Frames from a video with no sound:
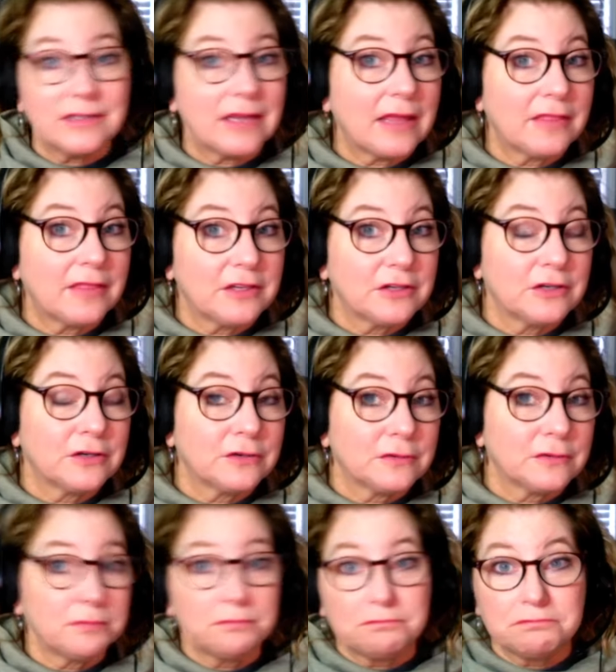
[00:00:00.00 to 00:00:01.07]
that
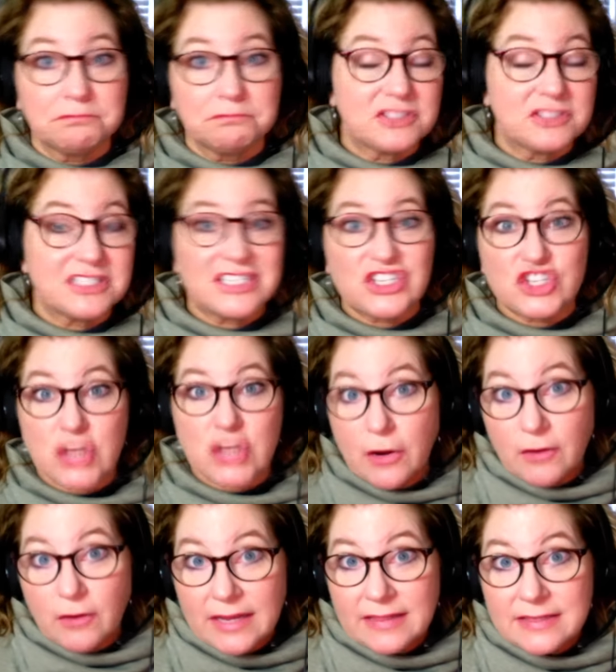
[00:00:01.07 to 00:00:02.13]
are
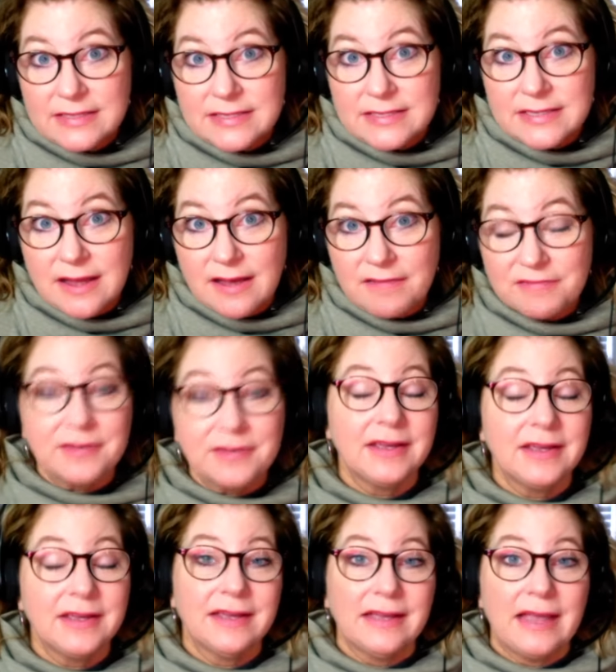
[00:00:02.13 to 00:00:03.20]
sharing this stuff
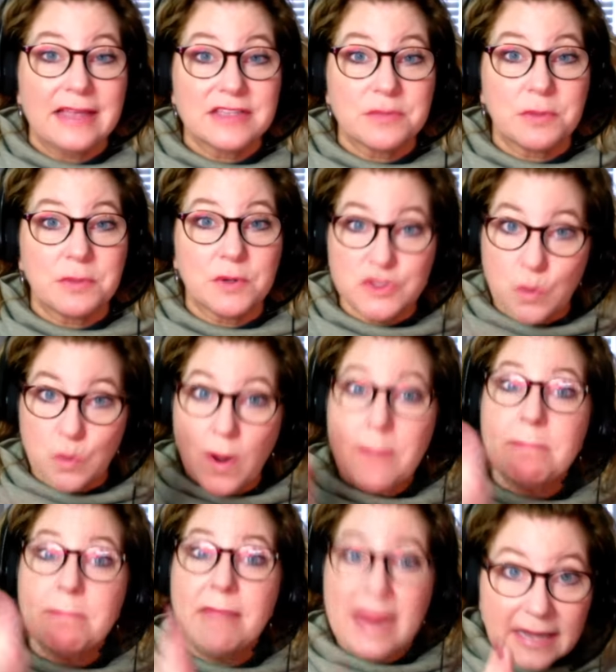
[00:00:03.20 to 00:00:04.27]
as opposed to
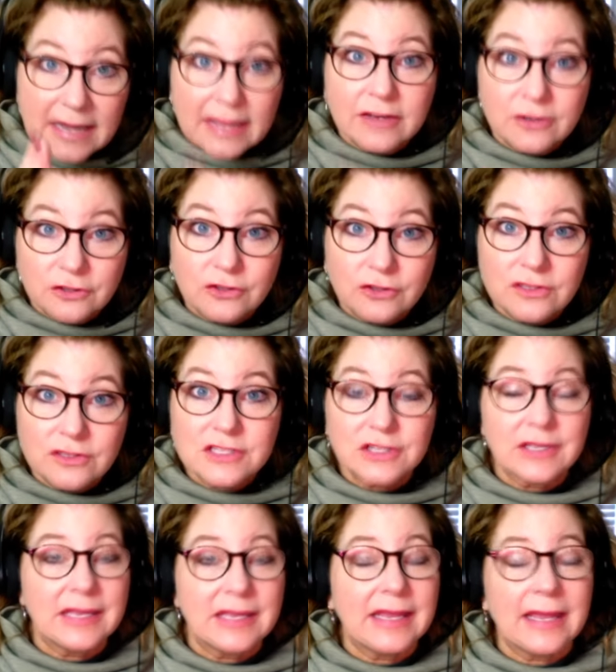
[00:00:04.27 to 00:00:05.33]
one main editor that's
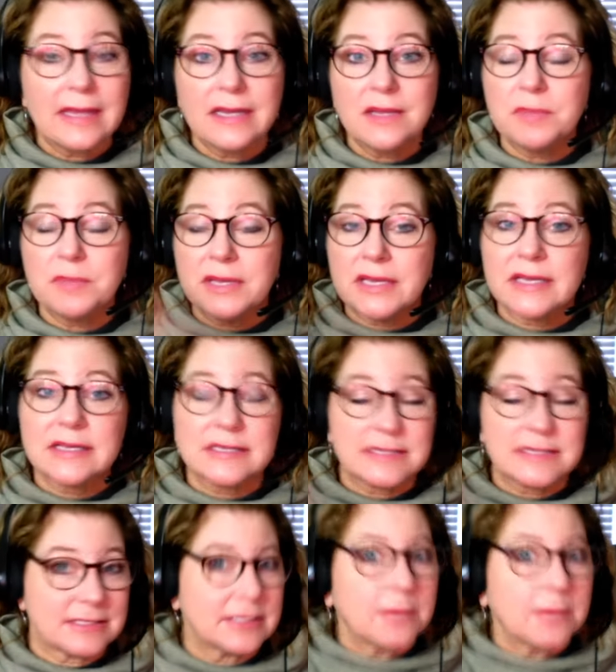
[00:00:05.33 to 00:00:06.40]
looking at it, because
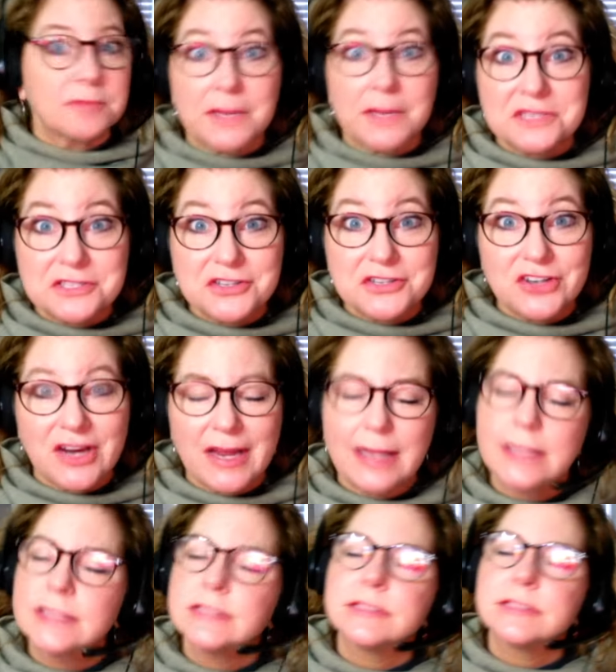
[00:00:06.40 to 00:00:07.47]
sometimes it's
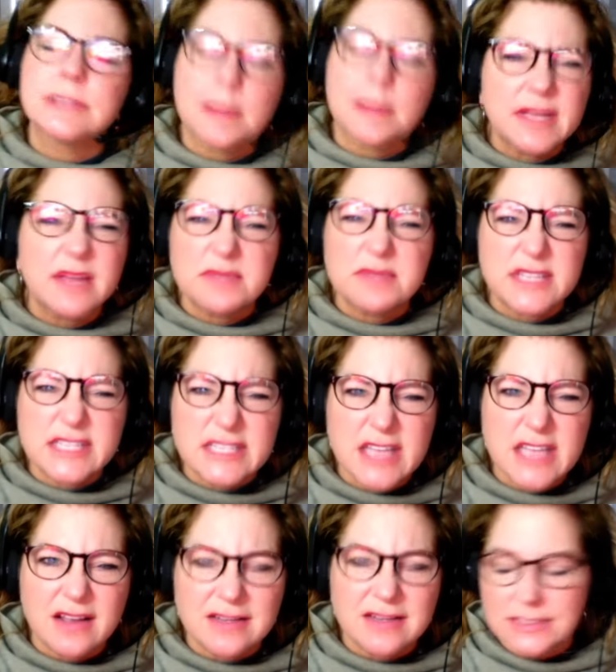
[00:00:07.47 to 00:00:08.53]
great, sometimes it
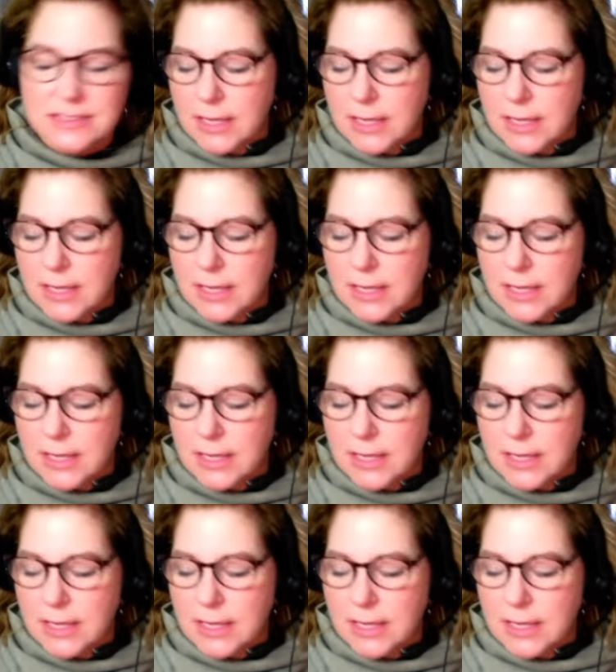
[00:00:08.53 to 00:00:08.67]
sucks.